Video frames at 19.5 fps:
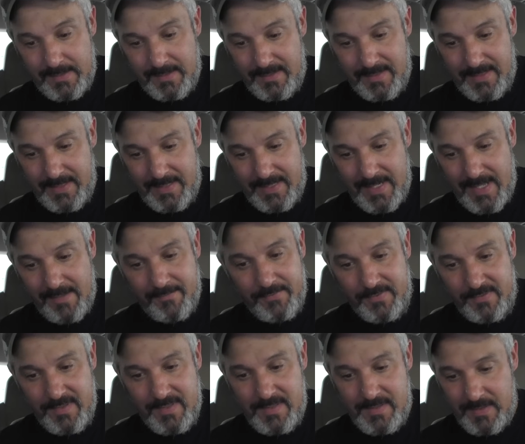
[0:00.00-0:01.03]
And I've
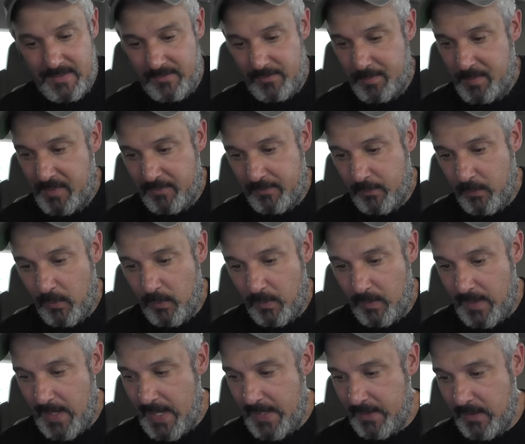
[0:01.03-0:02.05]
seen this
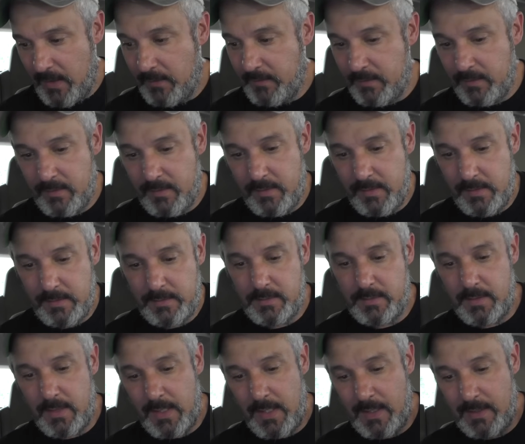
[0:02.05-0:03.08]
before on other
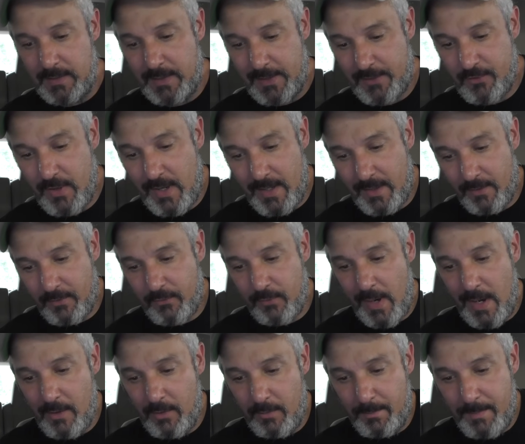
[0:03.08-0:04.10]
electronic
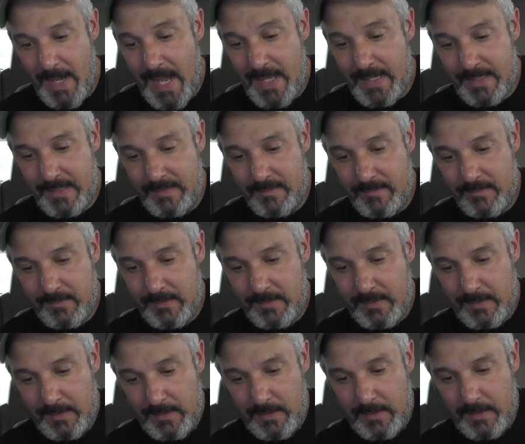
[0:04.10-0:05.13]
throttle bodies
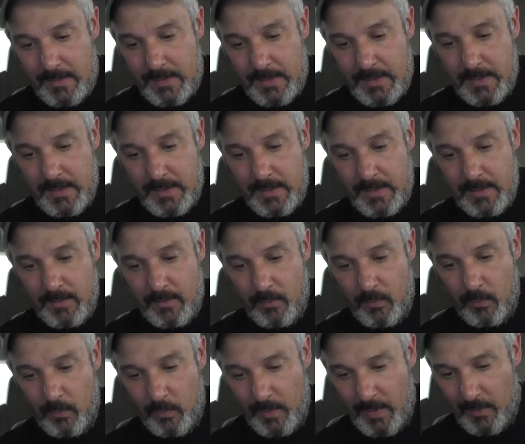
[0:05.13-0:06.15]

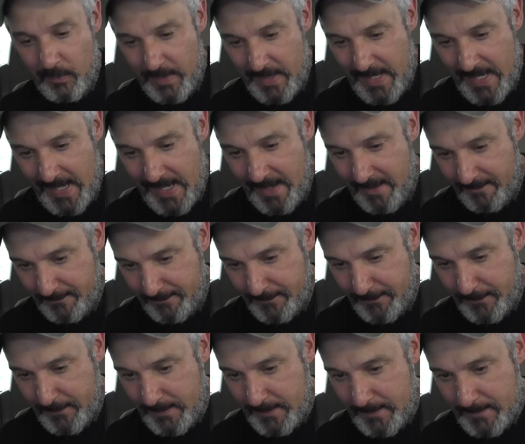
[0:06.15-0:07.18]
where we have,